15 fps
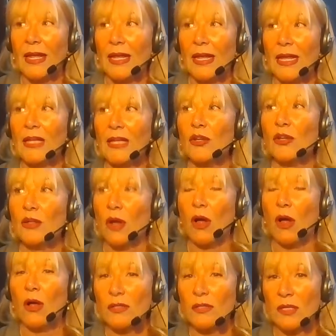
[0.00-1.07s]
It could
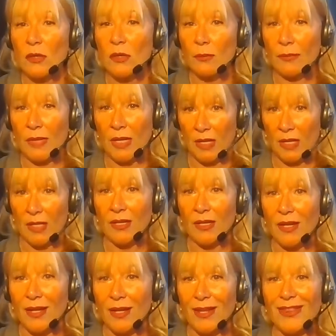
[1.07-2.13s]
also mean
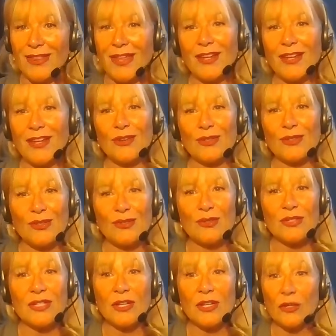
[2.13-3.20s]
that you're
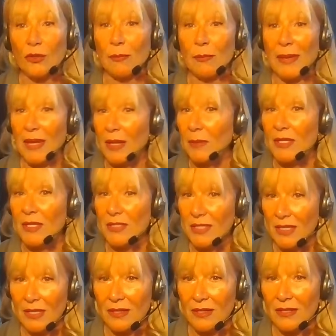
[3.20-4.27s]
losing your baby
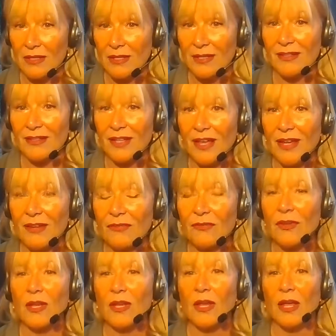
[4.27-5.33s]
teeth in life,
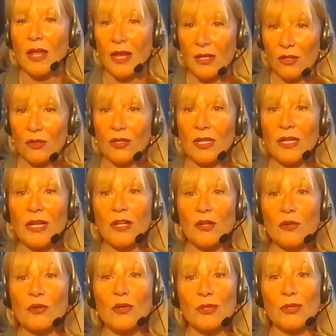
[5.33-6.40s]
and you're going to get
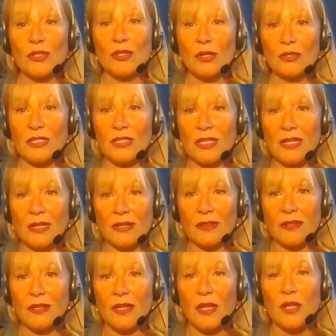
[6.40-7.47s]
your new adult
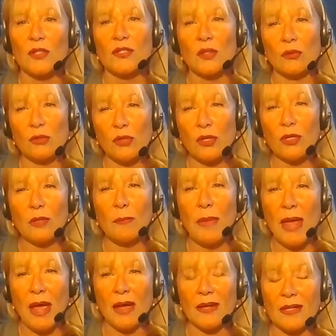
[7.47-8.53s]
teeth. So look
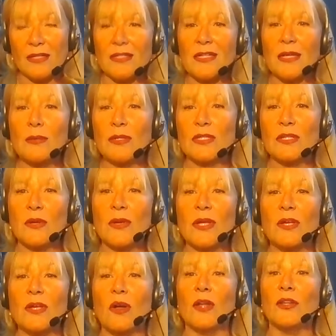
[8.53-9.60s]
back and see what's
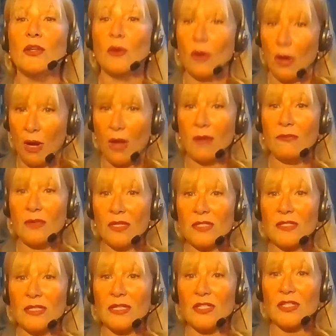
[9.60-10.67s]
going on. You're
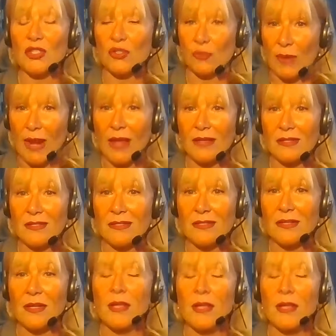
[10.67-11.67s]
obviously stressed,